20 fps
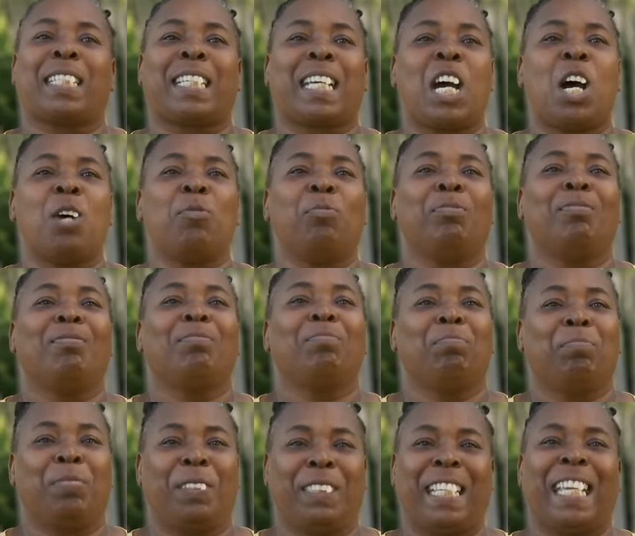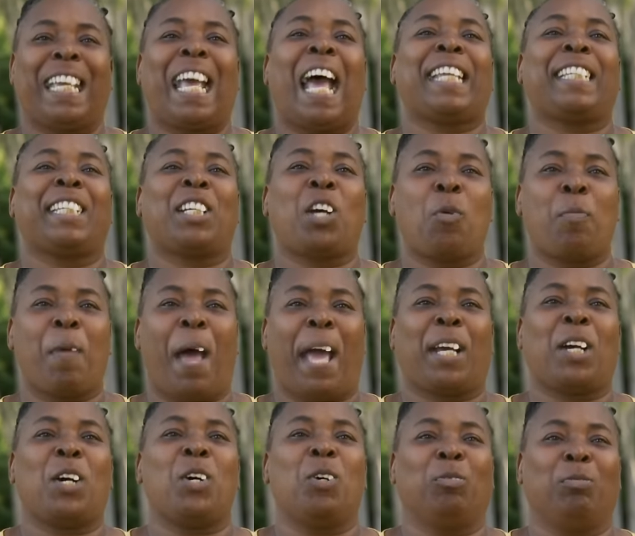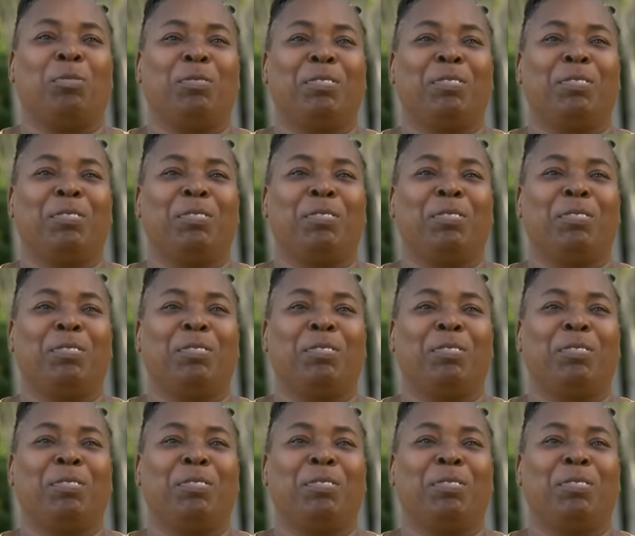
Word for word: can come, but they got to go back home.